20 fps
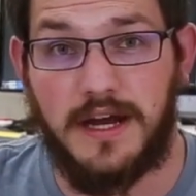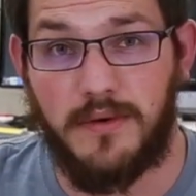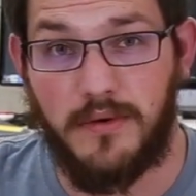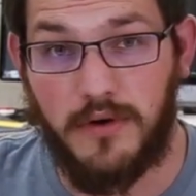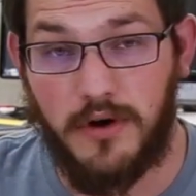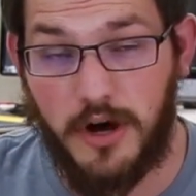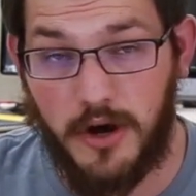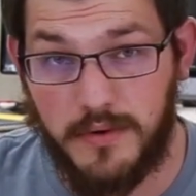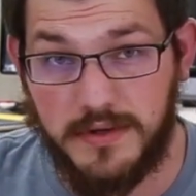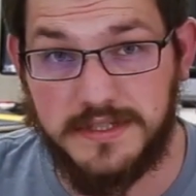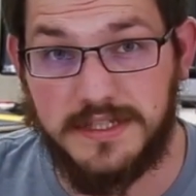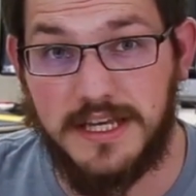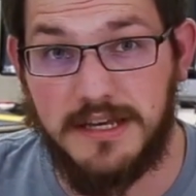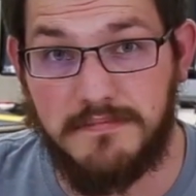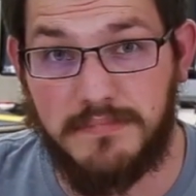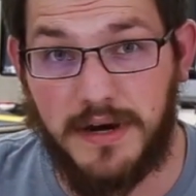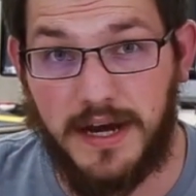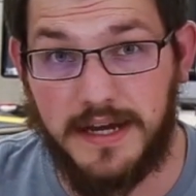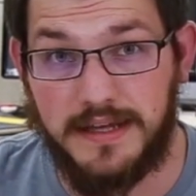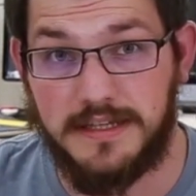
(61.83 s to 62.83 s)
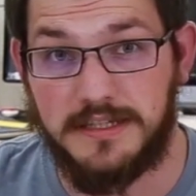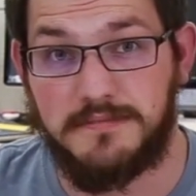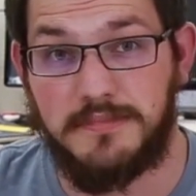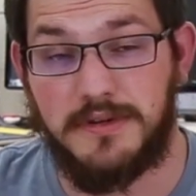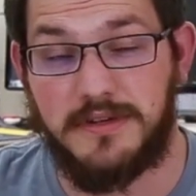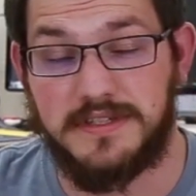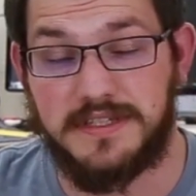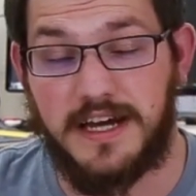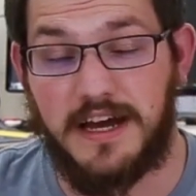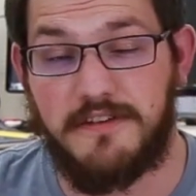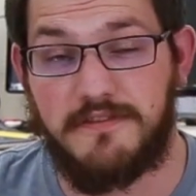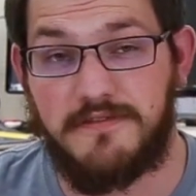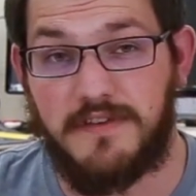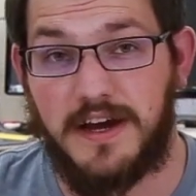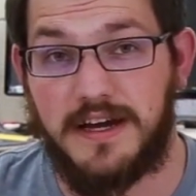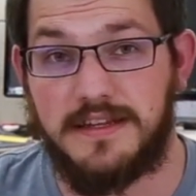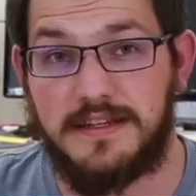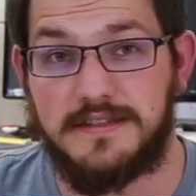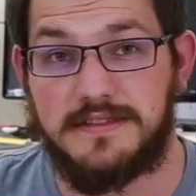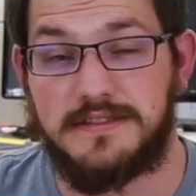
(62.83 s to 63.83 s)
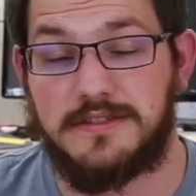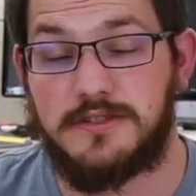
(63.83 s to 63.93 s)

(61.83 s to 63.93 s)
I will always keep buying this because I find this